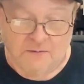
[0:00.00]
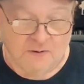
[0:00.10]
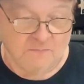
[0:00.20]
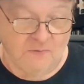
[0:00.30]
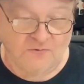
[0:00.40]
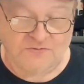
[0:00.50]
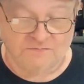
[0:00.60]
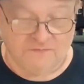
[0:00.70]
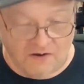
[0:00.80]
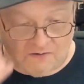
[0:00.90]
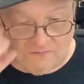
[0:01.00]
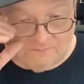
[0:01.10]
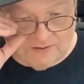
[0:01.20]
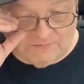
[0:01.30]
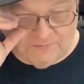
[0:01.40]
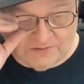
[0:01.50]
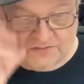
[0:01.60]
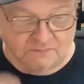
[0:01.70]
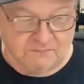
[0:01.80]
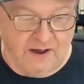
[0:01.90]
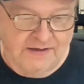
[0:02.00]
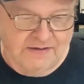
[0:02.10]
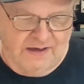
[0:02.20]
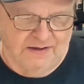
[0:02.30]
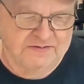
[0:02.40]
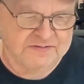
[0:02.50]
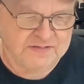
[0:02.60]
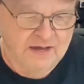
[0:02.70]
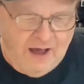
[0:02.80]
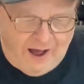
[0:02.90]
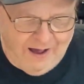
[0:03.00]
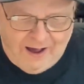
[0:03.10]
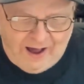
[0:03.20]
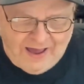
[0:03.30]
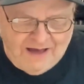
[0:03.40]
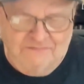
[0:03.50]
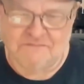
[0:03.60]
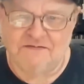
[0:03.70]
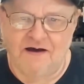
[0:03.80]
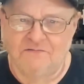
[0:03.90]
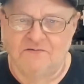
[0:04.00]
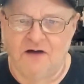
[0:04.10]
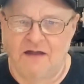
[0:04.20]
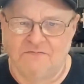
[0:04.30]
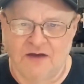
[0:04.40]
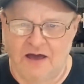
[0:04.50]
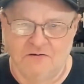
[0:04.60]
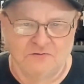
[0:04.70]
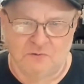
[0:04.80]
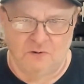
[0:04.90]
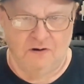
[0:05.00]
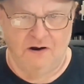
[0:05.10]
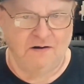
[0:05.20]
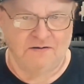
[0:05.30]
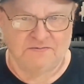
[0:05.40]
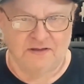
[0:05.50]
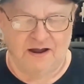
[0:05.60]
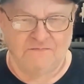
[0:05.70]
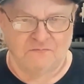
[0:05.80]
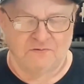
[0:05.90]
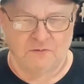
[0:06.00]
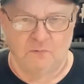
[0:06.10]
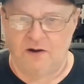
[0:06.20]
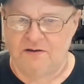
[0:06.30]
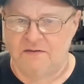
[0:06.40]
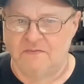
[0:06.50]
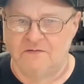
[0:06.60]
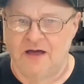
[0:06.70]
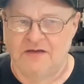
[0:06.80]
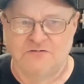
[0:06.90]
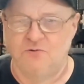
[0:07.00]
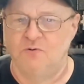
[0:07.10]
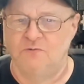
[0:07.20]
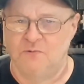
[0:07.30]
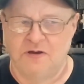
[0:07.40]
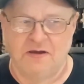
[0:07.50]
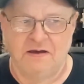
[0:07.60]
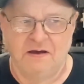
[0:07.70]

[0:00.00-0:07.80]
But most of all, at least in my case, I haven't found a lot of titles or artists that I've really wanted in the last 2 or 3